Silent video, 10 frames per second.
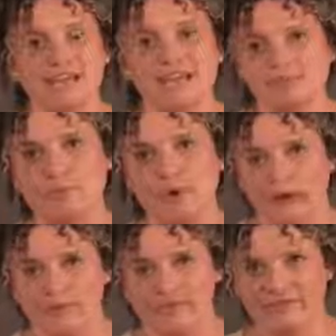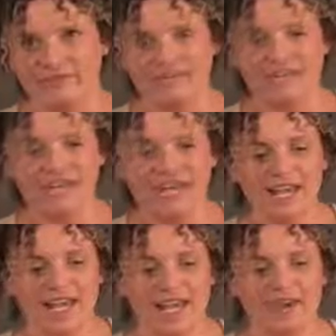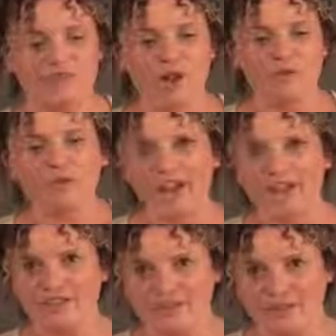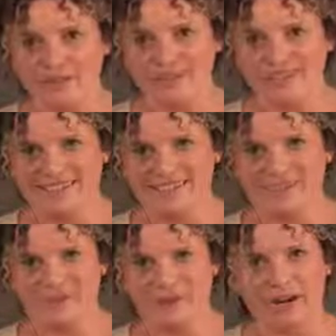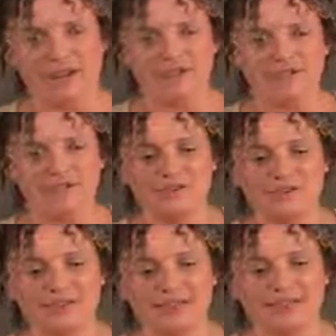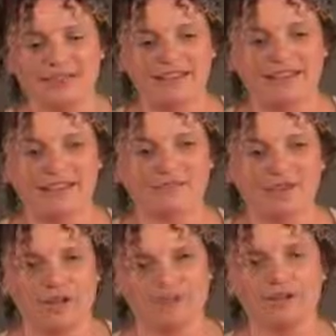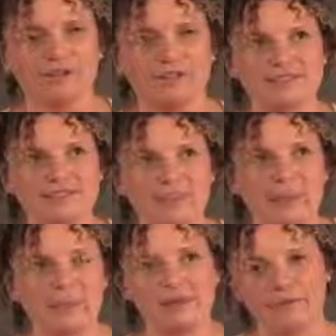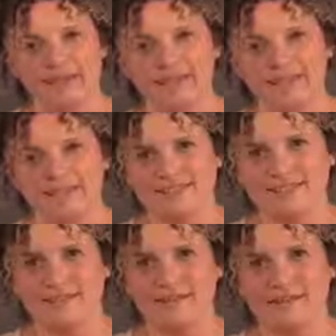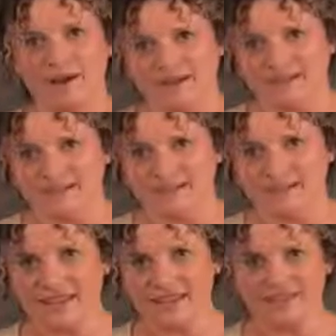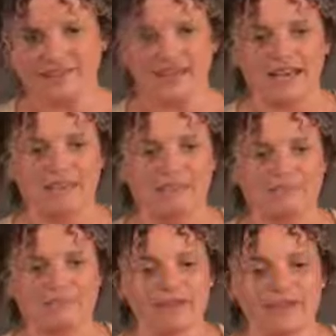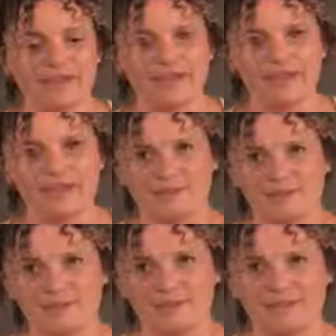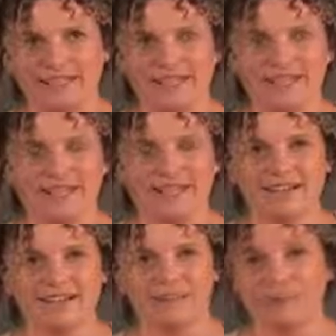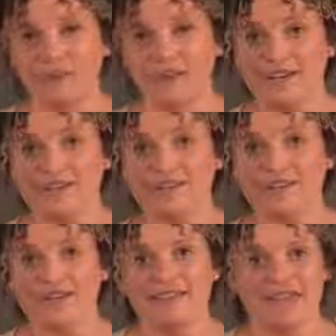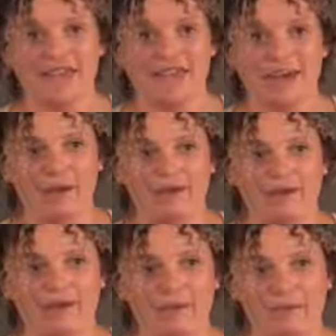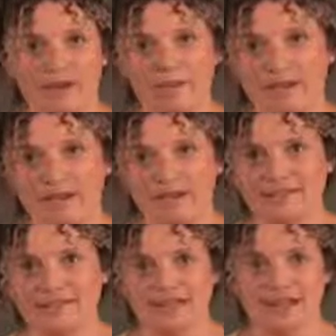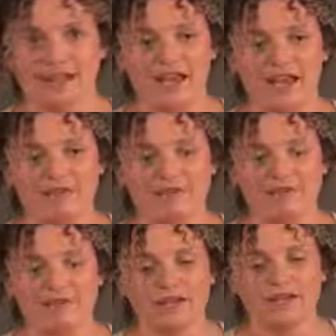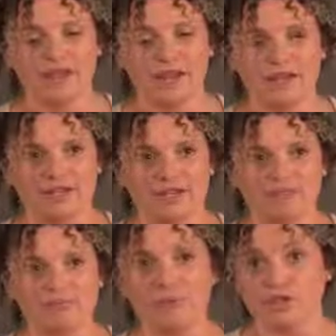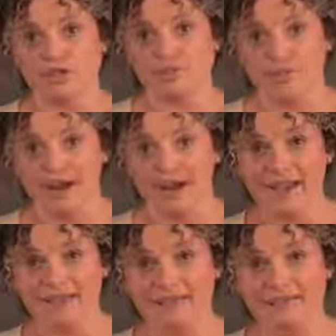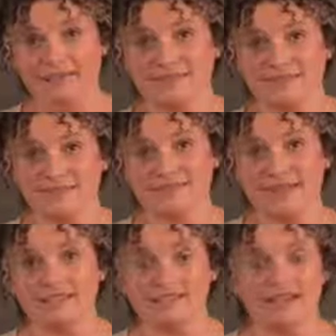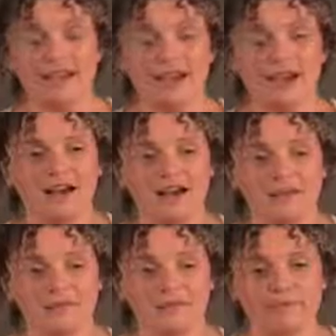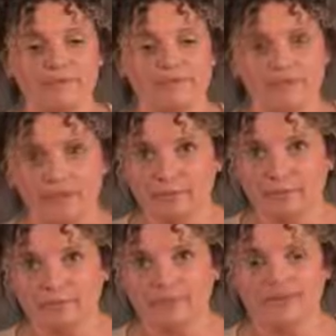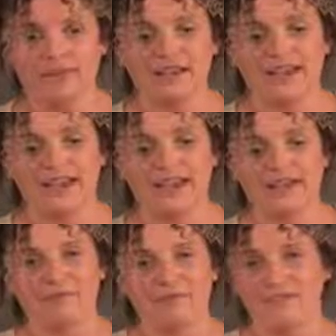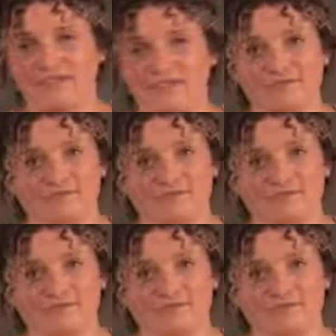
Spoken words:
and supporting my vision. And while they are the champions for what I do, I think that Royal Roads, recognizing my skill set, it has been really affirmative that I am in the right place, that I am trying to push my skill set and develop it, and I'm really,